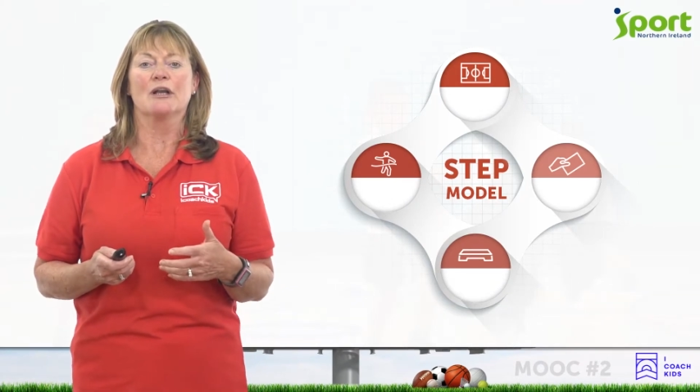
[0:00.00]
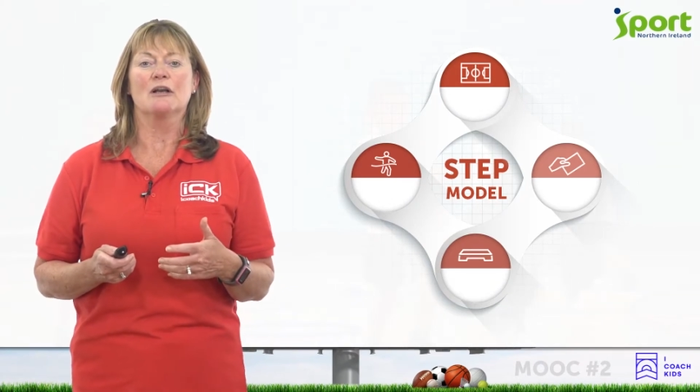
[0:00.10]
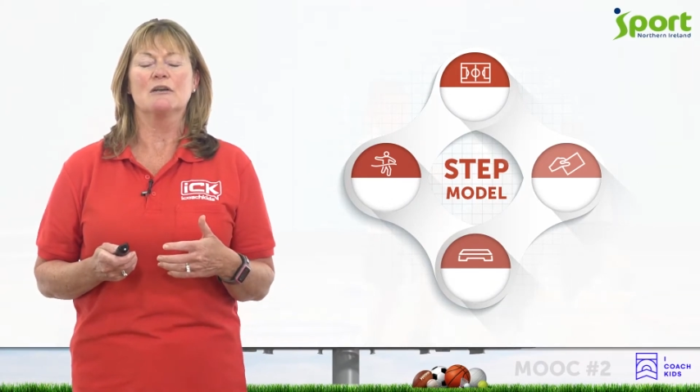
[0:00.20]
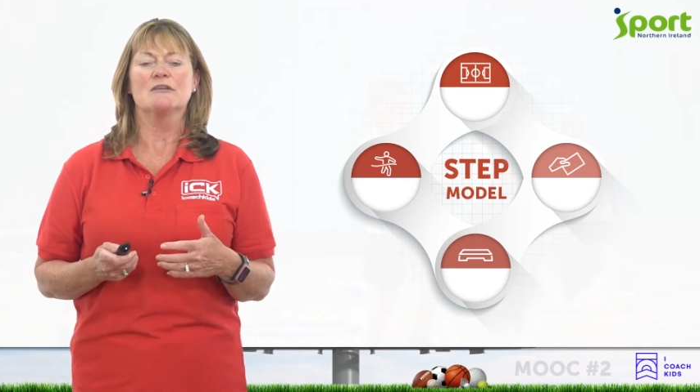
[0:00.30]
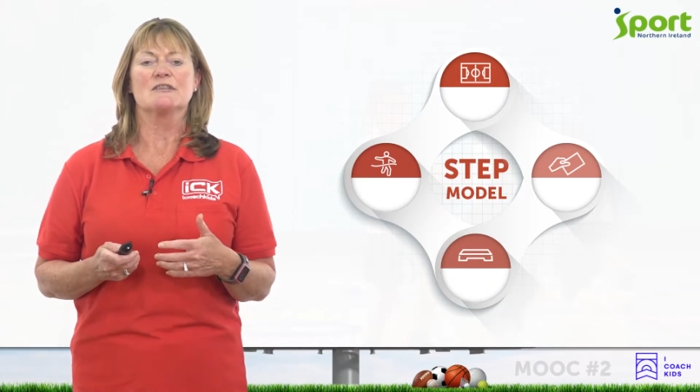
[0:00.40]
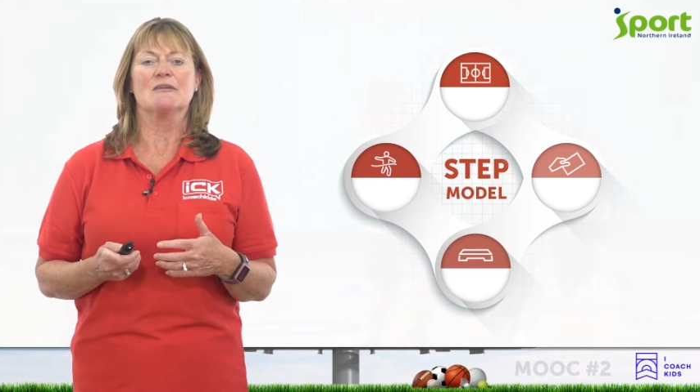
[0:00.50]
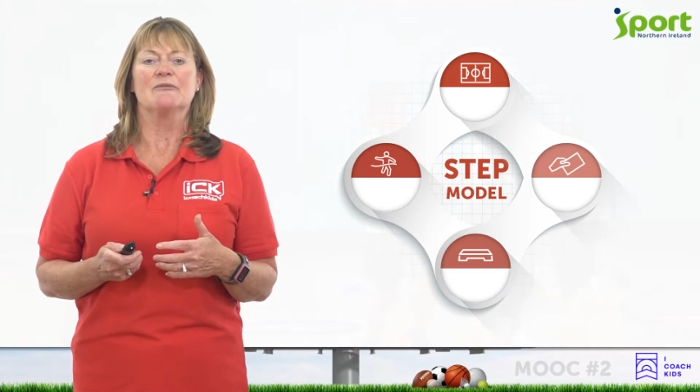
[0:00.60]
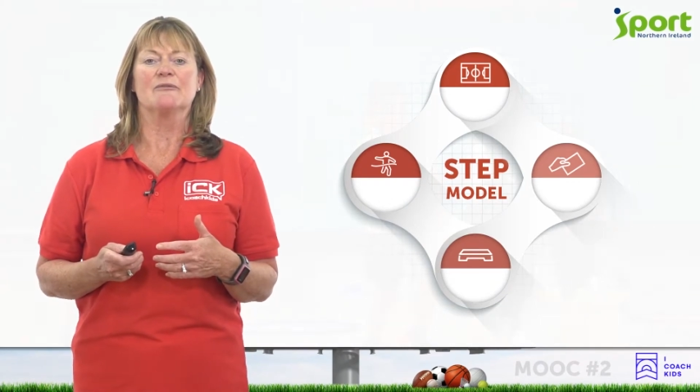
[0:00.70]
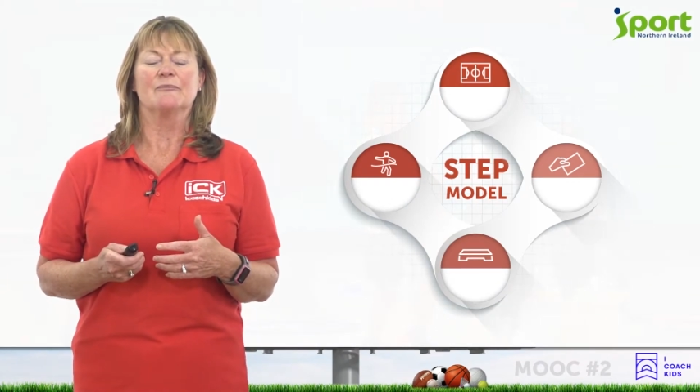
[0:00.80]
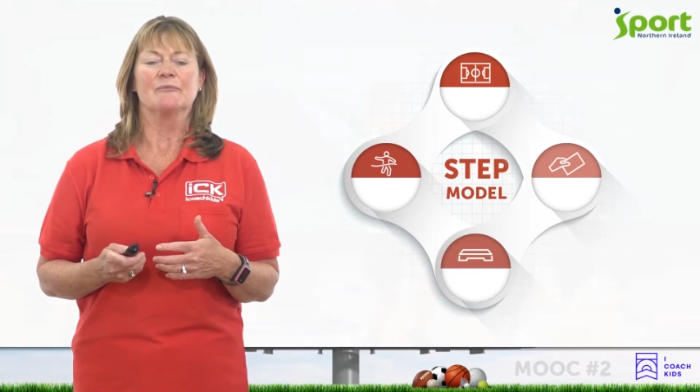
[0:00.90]

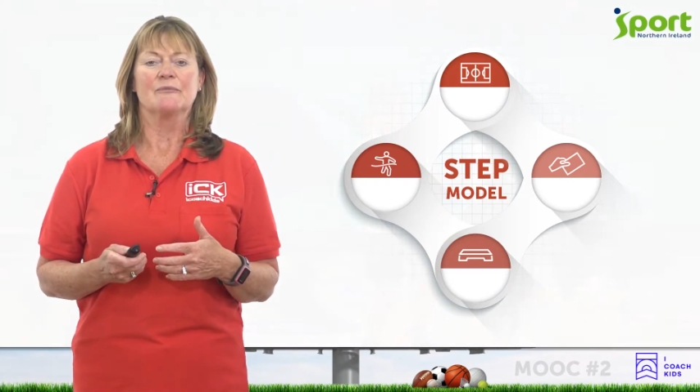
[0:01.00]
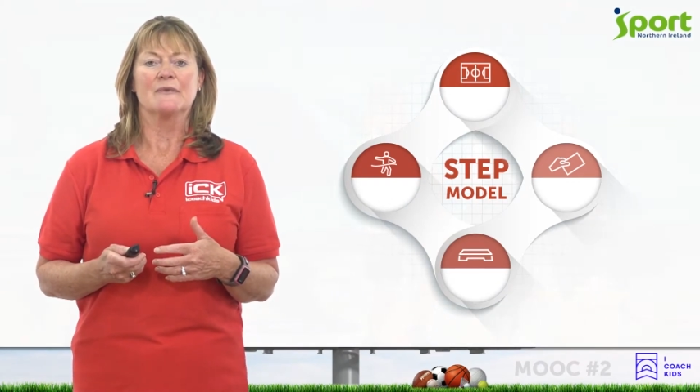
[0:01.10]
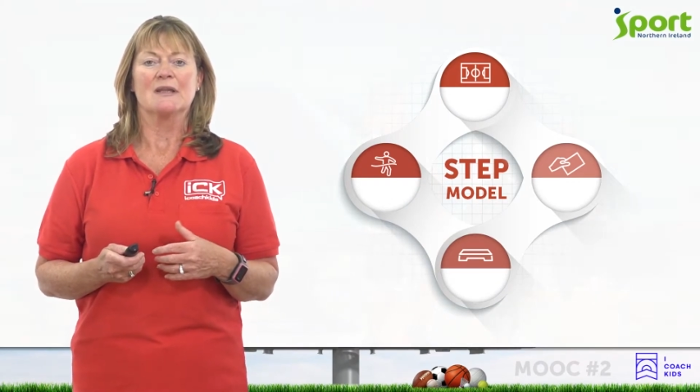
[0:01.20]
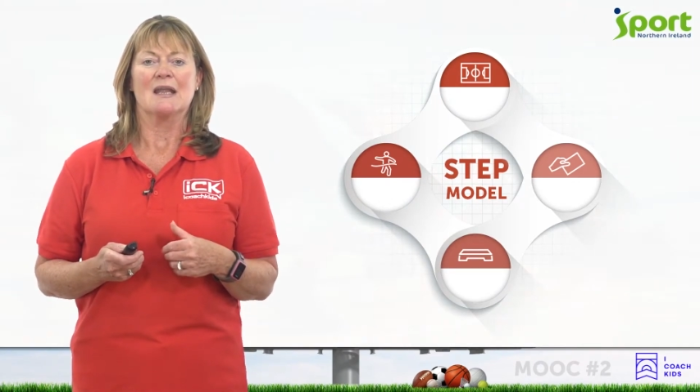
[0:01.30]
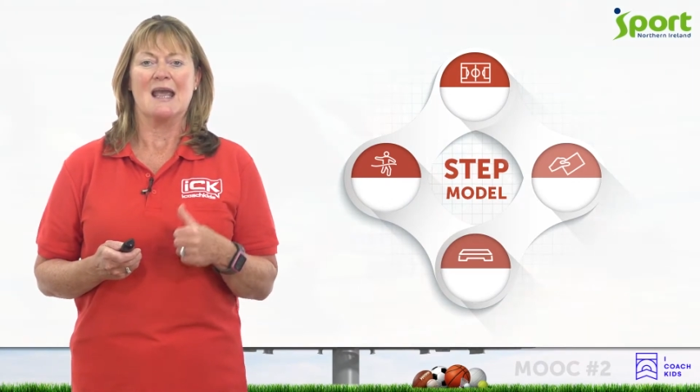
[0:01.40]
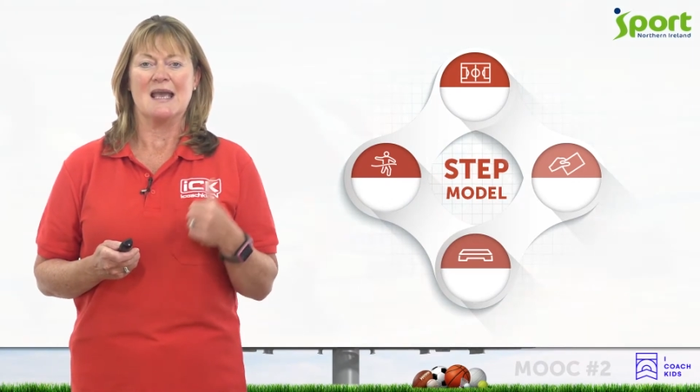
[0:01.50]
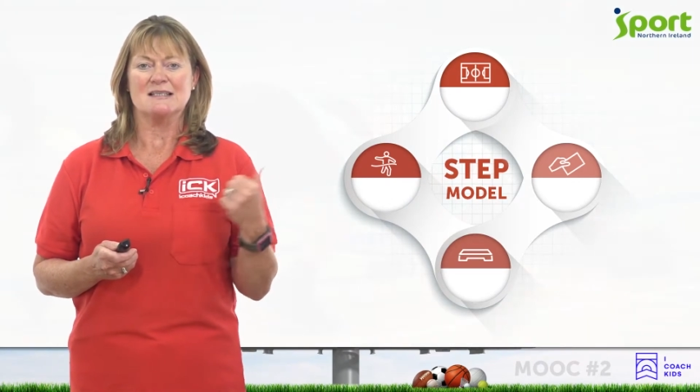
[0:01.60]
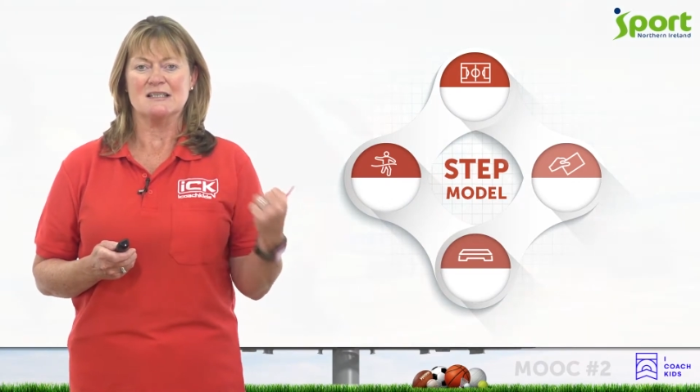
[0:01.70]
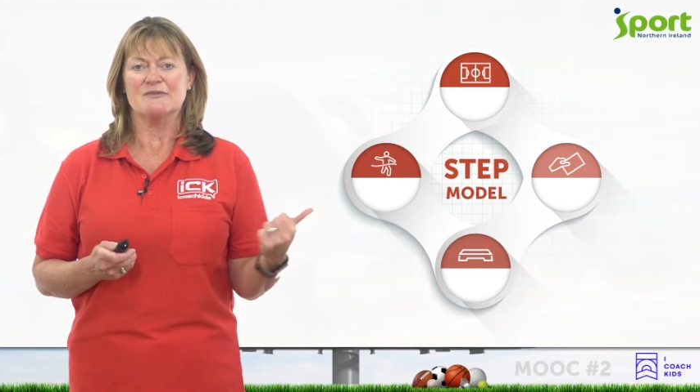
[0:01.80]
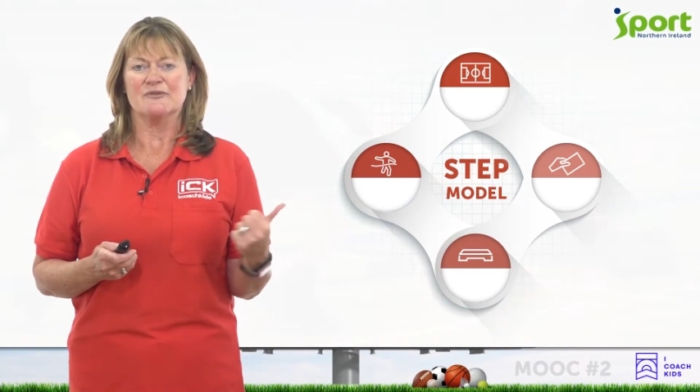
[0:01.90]
inclusive.
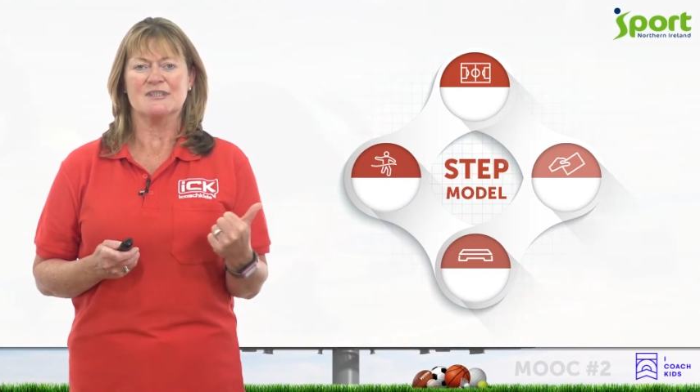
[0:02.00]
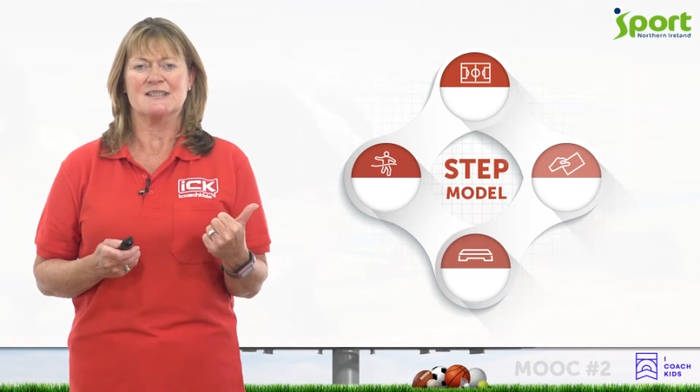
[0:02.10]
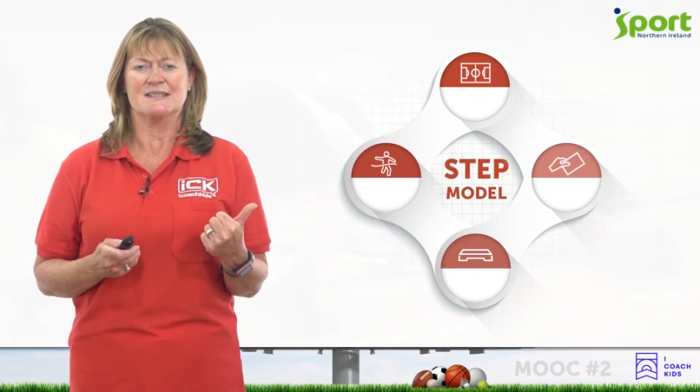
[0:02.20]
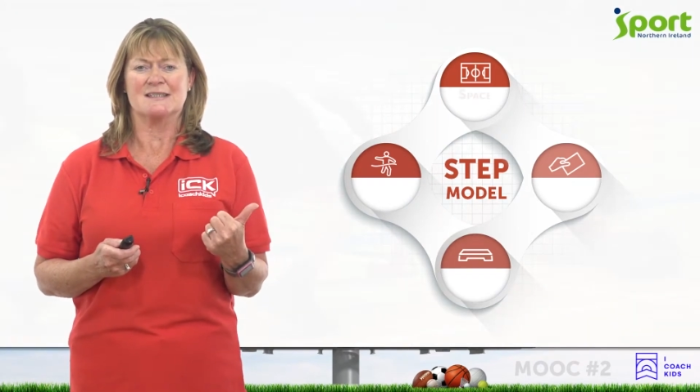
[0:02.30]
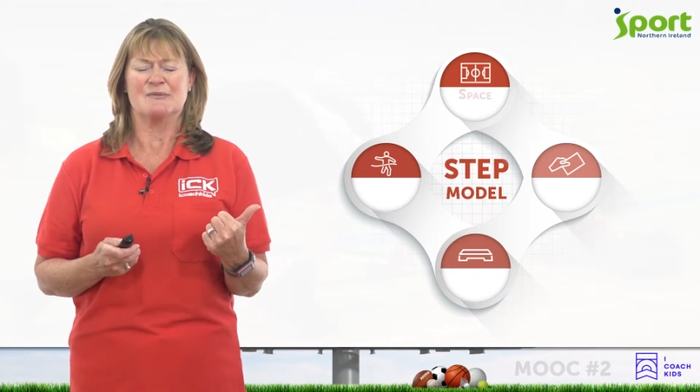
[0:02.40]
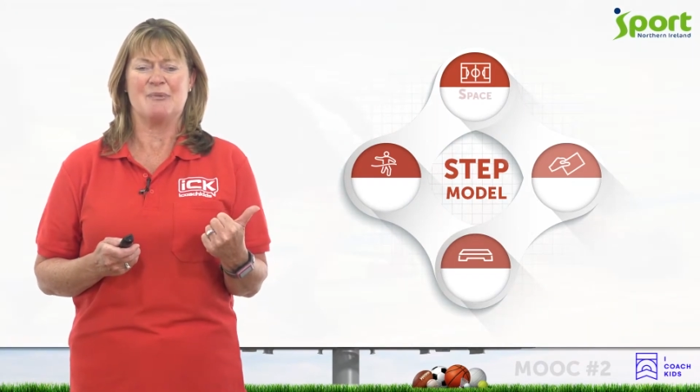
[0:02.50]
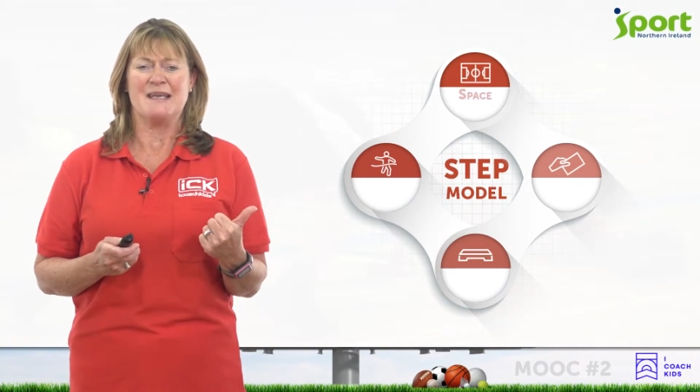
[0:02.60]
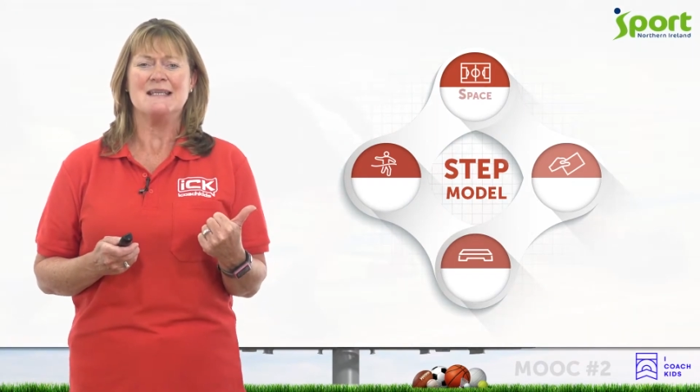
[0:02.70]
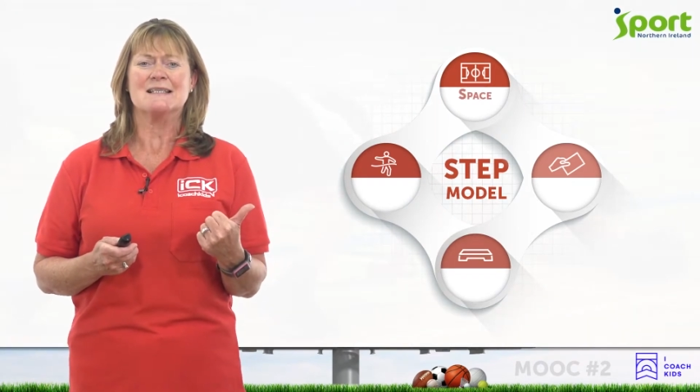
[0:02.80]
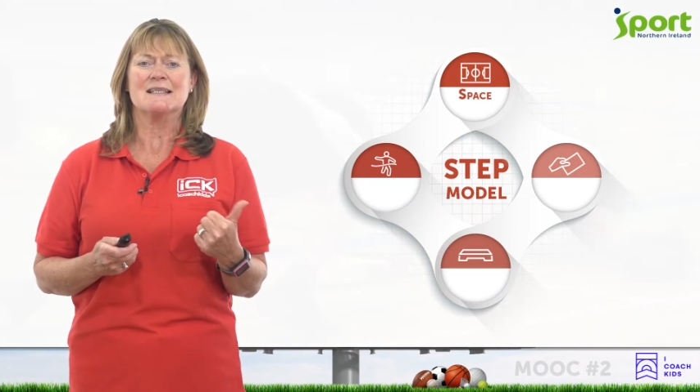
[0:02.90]
S is for
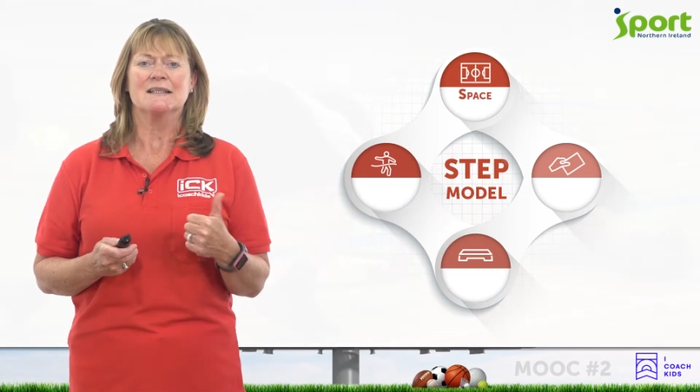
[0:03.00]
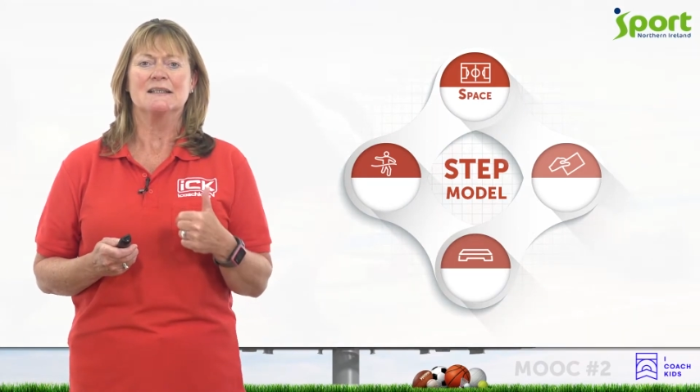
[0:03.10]
space,